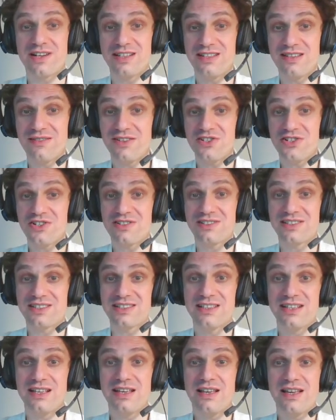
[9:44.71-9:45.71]

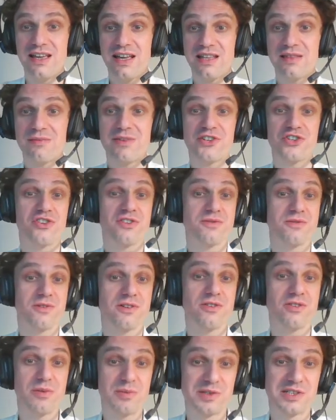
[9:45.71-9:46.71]
individuals and measured for
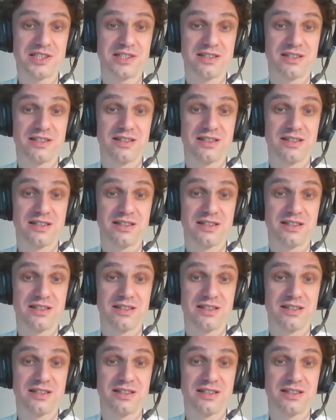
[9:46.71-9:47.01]
groups.